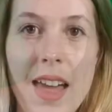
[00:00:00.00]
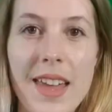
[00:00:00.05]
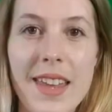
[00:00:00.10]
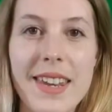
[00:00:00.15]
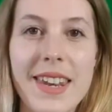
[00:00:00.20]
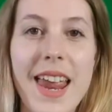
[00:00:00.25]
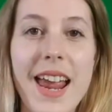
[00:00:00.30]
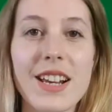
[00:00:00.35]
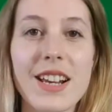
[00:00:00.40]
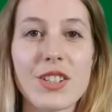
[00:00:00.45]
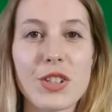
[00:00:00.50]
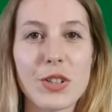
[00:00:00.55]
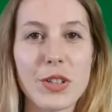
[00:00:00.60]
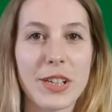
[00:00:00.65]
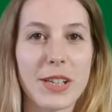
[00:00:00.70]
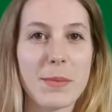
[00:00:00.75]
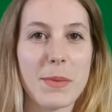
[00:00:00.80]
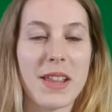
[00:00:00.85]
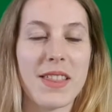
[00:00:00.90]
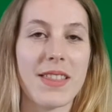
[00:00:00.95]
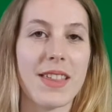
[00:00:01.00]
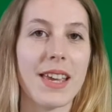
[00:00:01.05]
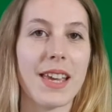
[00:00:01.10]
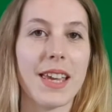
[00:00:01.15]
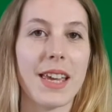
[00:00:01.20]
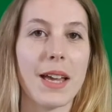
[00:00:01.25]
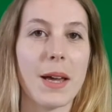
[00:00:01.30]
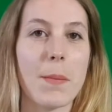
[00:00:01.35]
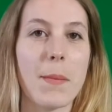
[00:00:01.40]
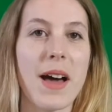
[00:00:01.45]
Next, you're going to be
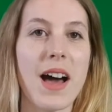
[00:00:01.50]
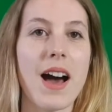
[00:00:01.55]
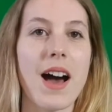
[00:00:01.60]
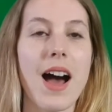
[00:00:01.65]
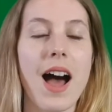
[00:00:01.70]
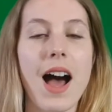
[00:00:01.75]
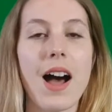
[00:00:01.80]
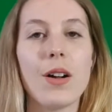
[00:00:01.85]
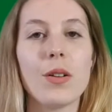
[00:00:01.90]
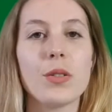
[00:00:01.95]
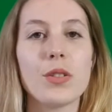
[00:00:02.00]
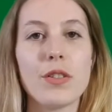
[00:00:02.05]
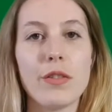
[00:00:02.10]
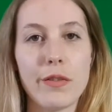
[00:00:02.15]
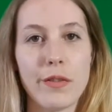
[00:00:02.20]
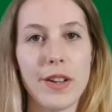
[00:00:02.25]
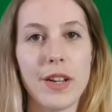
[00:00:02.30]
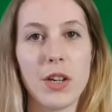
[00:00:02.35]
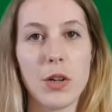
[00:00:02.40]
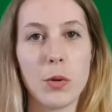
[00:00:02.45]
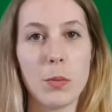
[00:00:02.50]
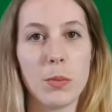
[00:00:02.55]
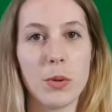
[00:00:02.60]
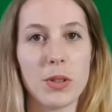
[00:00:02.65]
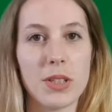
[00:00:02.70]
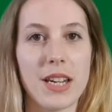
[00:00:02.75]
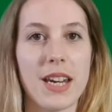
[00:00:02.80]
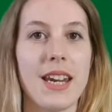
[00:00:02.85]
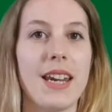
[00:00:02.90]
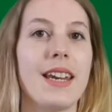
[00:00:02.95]
thinking about how to fit your
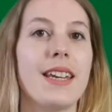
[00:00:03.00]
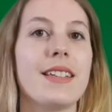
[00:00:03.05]
body